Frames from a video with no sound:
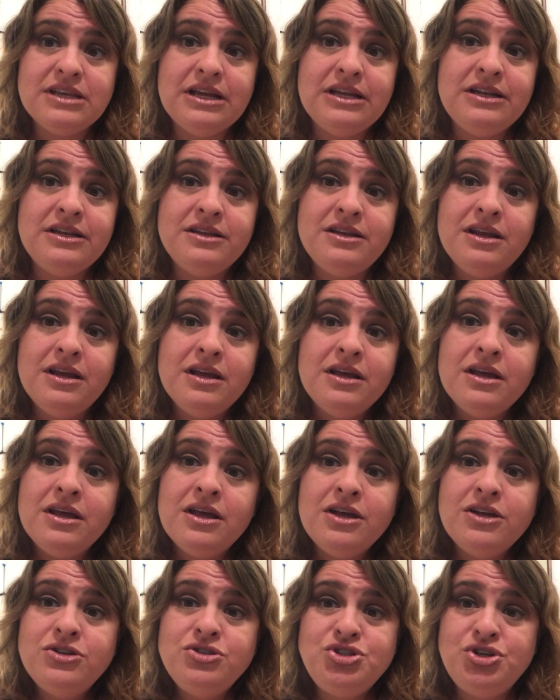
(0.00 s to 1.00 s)
in
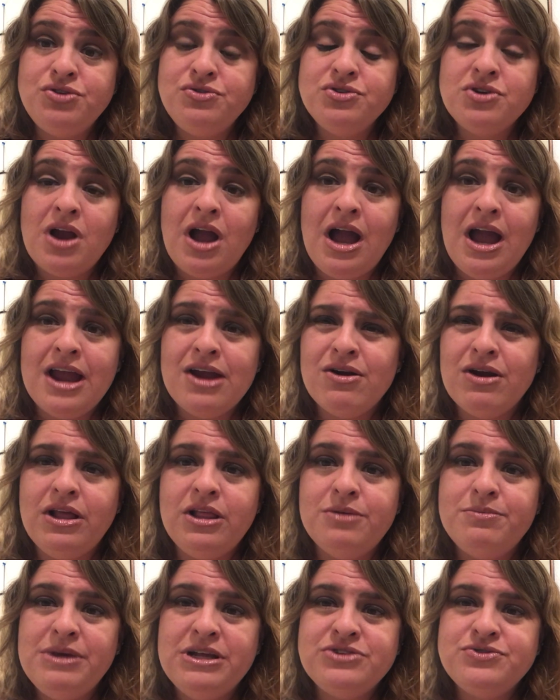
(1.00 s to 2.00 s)
junior high or
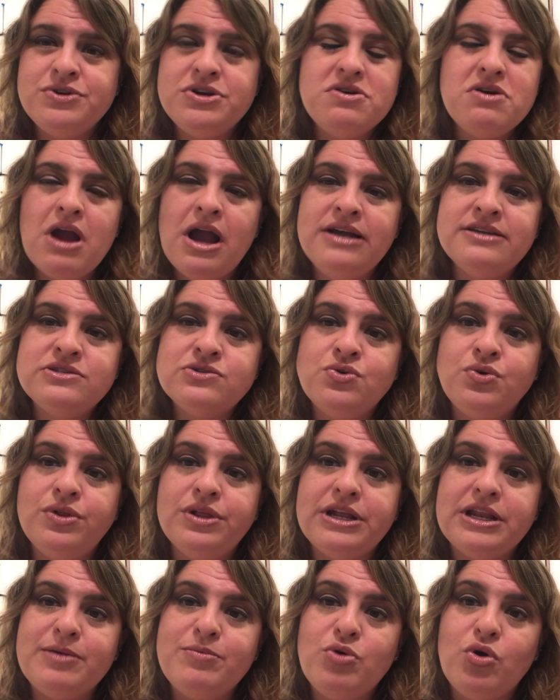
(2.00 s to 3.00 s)
elementary or high school
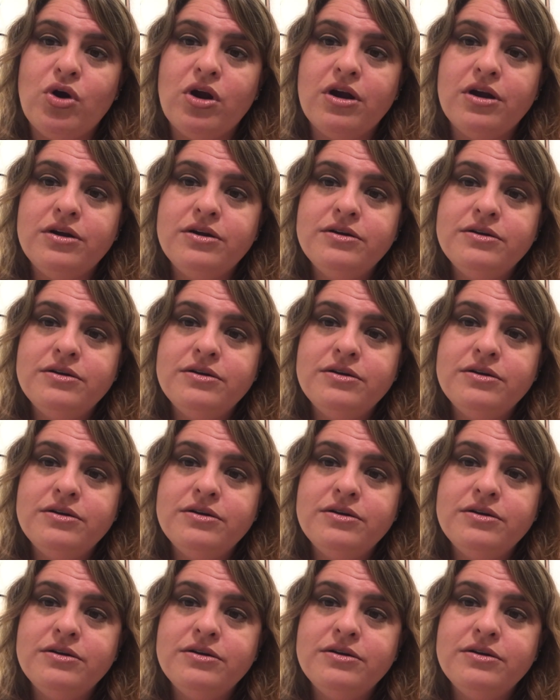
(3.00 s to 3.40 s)
anymore.